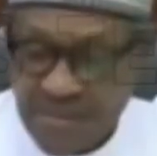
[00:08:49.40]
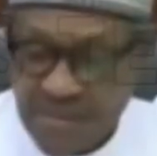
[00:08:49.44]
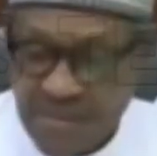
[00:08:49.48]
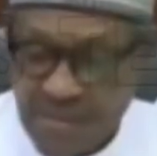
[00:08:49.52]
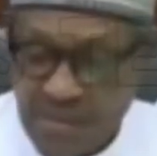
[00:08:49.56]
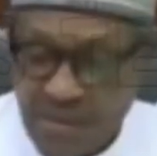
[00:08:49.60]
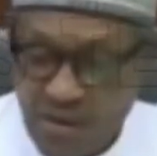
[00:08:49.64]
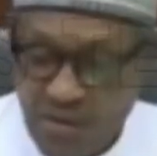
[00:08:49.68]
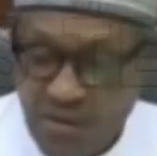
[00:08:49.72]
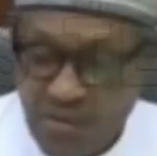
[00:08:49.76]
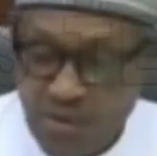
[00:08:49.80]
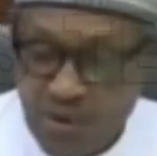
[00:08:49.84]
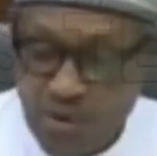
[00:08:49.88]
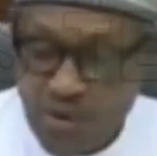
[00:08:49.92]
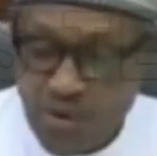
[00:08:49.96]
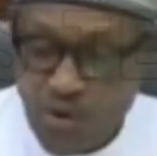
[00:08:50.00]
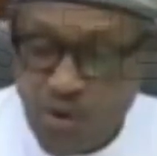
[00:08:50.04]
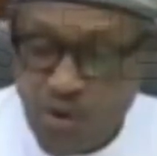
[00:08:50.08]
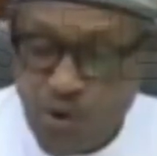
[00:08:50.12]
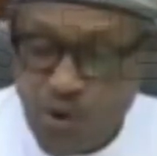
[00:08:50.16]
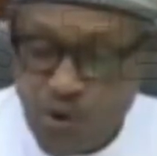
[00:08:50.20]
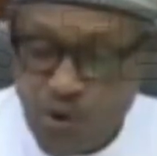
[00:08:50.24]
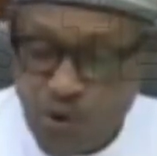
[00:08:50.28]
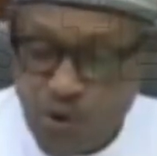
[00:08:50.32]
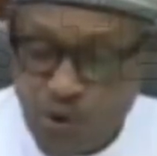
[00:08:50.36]
that
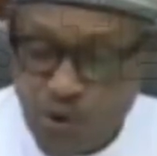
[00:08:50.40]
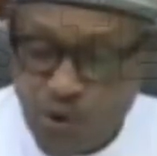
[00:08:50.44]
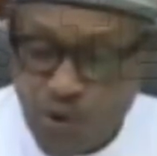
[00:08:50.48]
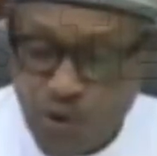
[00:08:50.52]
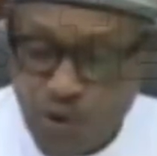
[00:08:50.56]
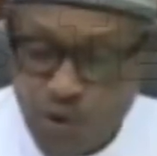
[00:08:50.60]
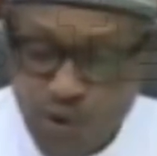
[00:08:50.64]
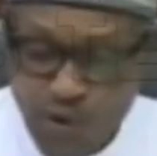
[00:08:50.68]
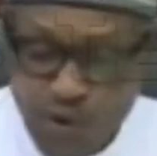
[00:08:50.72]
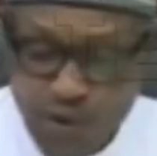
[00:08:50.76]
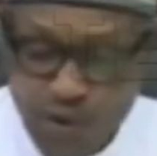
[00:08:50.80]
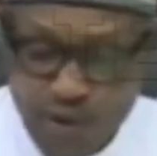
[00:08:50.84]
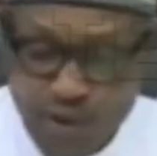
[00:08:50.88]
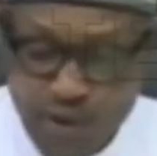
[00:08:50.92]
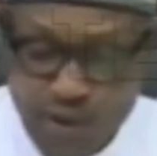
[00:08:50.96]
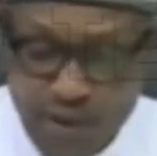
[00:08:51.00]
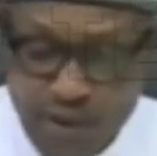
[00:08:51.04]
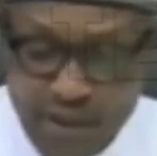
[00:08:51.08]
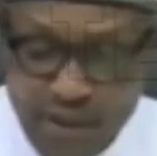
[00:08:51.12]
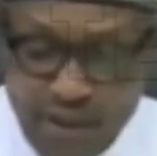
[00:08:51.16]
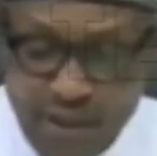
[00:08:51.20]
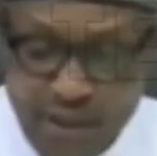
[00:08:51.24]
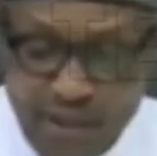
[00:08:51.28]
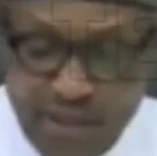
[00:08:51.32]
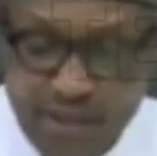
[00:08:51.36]
government also
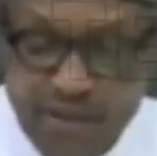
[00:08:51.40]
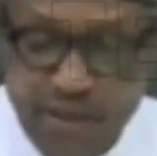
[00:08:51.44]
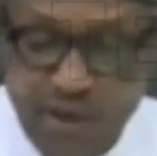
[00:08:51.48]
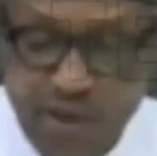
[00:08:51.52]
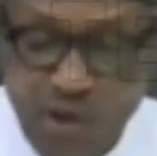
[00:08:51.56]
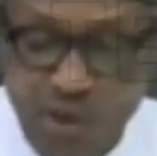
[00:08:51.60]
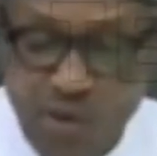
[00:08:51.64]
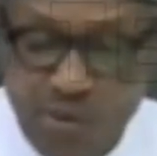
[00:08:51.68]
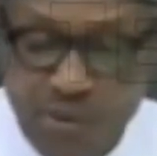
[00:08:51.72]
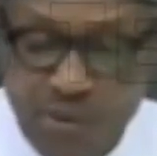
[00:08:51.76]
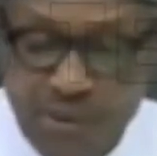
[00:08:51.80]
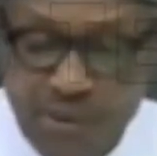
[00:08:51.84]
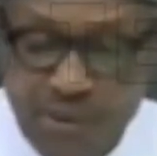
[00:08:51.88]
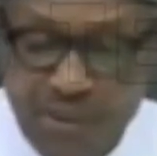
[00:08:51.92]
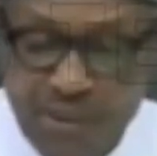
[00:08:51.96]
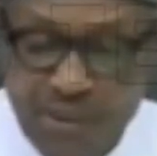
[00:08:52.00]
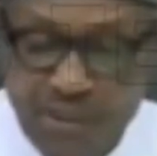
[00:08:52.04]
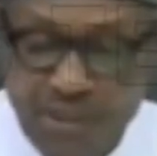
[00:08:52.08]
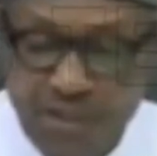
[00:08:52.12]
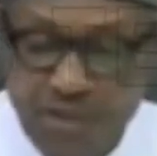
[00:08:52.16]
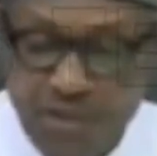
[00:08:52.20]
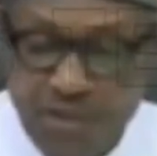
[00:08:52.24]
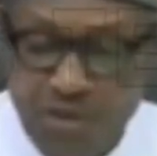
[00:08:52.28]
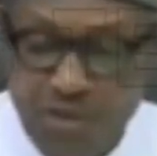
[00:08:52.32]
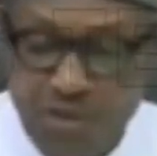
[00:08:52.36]
has the
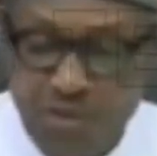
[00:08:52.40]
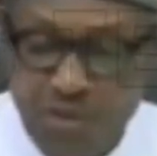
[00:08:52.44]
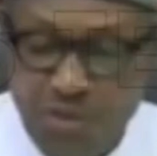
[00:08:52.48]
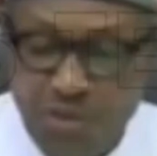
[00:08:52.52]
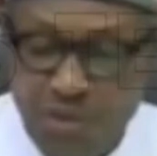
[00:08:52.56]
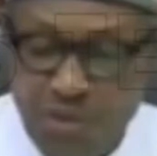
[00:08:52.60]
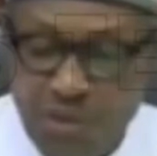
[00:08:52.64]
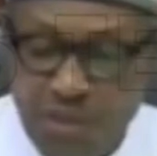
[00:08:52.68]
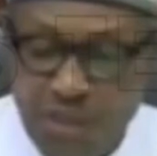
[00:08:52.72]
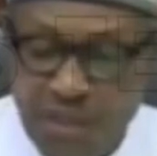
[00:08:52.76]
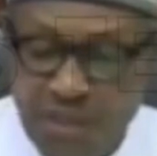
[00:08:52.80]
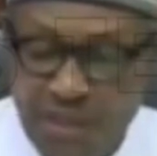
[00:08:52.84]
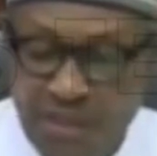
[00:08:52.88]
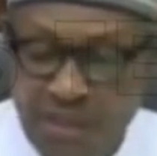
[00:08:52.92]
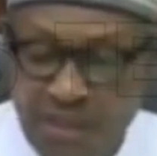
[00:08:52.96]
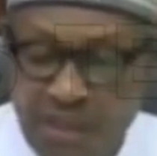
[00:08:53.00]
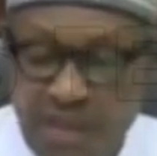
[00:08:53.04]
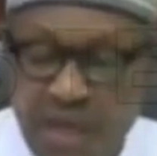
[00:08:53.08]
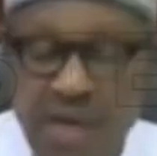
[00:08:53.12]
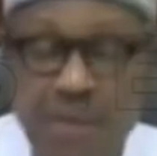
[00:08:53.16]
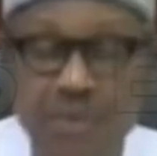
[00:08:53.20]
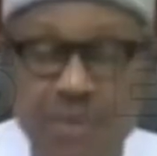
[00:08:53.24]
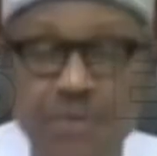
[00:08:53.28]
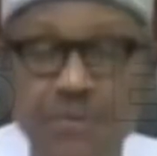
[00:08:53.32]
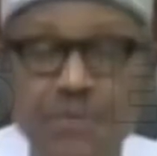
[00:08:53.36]
obligation to protect
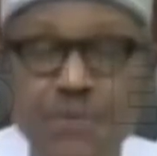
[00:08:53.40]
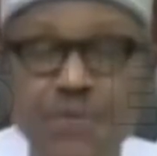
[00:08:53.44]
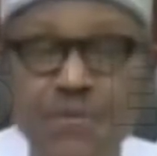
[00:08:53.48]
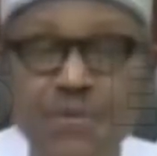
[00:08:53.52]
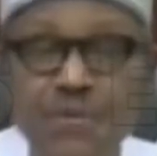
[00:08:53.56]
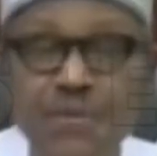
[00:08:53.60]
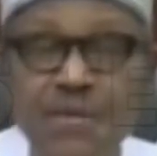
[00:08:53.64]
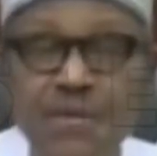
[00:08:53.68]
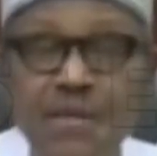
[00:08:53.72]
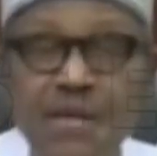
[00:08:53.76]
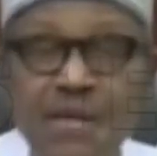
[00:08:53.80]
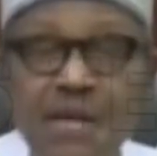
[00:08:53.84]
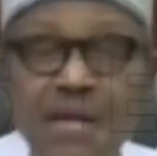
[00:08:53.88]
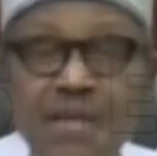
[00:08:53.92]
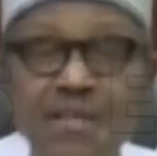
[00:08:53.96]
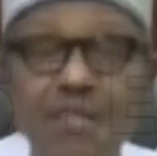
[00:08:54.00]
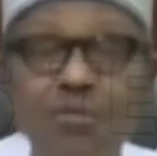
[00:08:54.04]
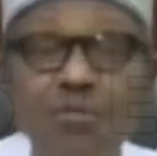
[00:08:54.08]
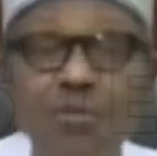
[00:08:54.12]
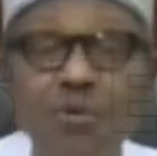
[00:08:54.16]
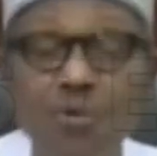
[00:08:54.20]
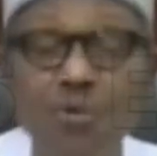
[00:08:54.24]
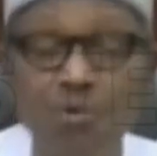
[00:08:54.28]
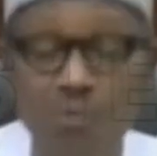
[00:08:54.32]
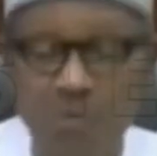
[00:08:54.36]
lives
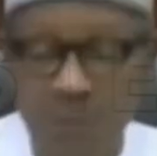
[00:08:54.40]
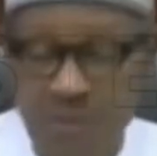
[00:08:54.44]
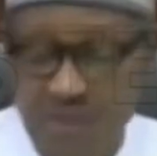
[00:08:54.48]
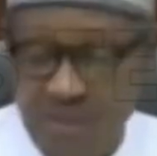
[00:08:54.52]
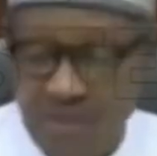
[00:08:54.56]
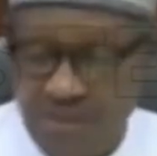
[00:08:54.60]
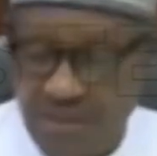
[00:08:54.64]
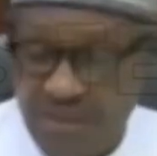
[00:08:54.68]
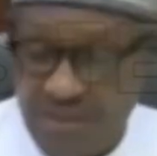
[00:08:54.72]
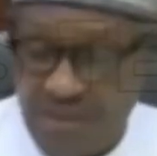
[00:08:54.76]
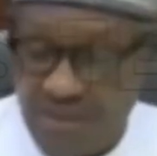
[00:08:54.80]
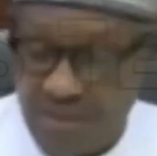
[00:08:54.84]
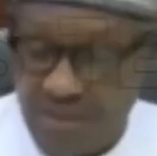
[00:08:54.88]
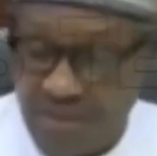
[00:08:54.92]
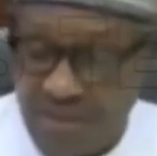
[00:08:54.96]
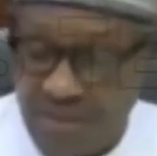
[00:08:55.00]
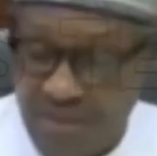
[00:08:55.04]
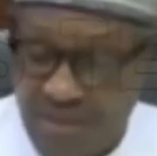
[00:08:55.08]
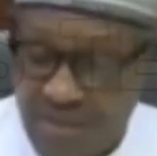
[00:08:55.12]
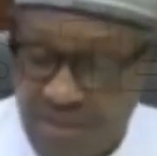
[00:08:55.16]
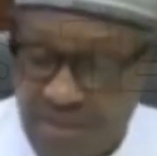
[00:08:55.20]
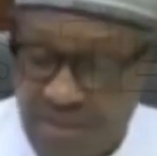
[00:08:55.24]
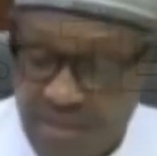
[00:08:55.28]
and properties,